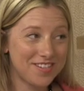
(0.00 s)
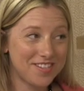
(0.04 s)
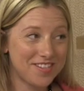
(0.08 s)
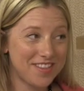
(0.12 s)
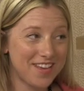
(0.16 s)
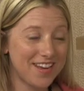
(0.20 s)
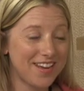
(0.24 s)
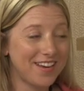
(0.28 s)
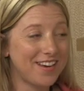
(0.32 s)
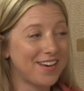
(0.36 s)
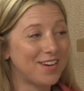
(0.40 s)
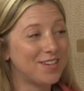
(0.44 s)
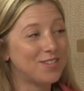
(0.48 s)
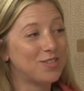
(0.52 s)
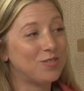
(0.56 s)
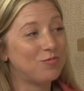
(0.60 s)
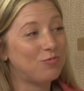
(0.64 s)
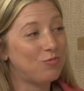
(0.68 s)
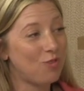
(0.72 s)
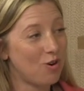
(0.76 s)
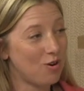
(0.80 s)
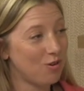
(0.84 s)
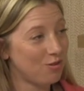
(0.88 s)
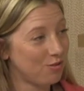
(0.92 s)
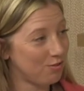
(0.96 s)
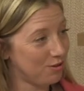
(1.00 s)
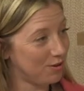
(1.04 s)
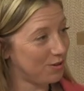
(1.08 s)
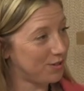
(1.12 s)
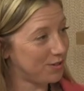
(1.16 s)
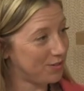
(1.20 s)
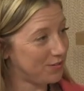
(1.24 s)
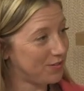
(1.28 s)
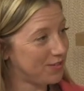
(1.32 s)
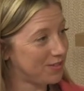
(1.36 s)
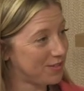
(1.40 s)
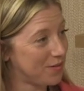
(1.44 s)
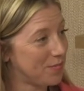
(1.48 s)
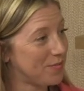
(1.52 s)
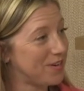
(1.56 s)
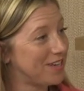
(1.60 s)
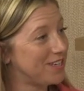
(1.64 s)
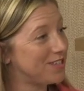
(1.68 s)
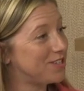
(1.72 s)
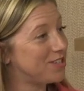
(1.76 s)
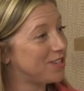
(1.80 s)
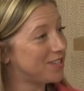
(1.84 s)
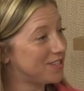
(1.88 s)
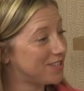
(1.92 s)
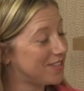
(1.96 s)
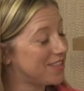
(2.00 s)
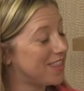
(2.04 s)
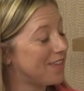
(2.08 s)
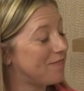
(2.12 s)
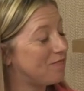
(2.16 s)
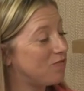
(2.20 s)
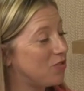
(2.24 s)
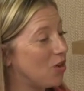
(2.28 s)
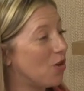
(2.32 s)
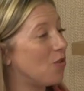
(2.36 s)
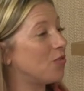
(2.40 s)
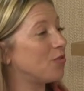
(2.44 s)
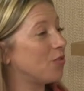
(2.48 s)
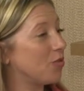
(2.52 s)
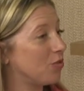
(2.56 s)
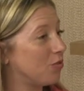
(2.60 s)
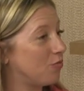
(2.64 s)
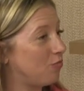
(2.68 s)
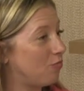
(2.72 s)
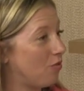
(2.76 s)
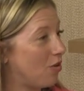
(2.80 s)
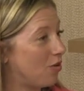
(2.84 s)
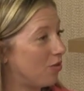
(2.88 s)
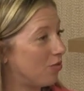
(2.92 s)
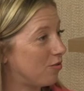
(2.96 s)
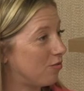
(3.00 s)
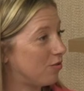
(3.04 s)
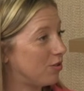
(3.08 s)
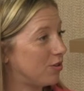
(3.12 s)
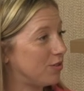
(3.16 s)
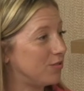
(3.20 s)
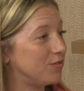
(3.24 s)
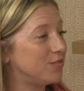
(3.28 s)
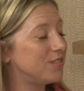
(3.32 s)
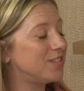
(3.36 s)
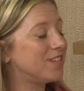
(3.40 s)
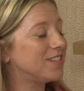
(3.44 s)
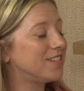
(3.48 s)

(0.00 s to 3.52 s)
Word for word: thing as a wrong cruise for somebody. It's just they've gone on the wrong cruise.